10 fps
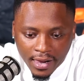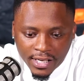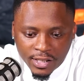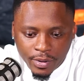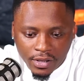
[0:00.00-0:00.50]

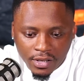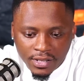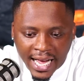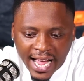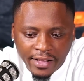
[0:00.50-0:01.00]
is
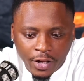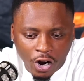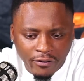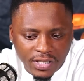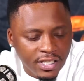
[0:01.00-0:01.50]
because I had the
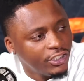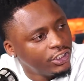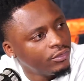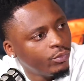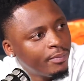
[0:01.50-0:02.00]

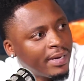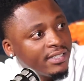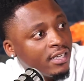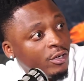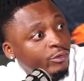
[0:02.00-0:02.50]
conversation with
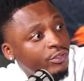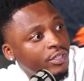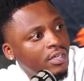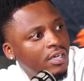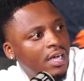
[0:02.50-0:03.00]
myself
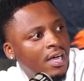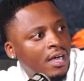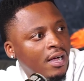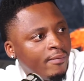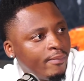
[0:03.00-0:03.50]

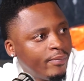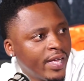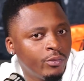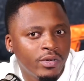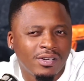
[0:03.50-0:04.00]

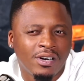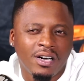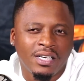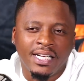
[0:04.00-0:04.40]
and with God.